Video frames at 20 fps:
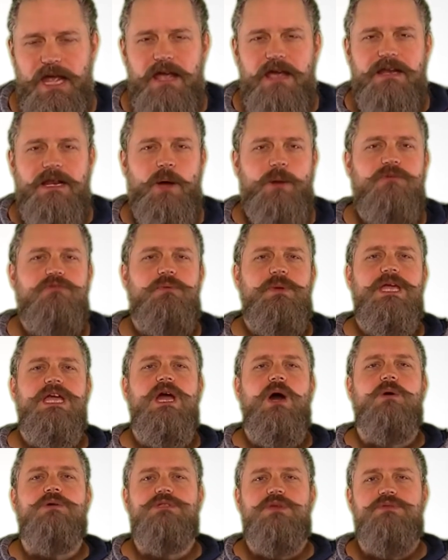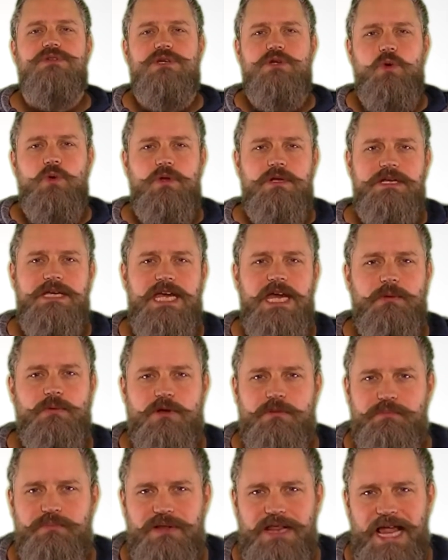Now, if we go to the Google
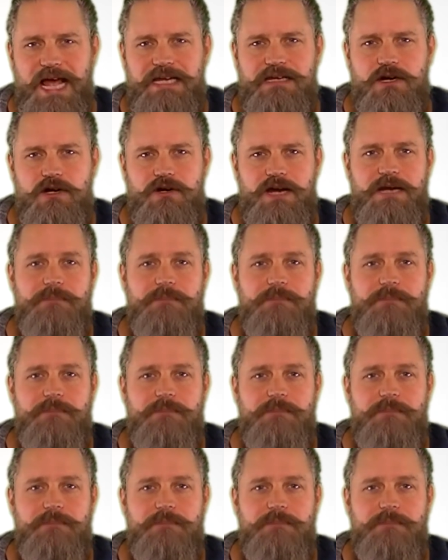Keyword Planner,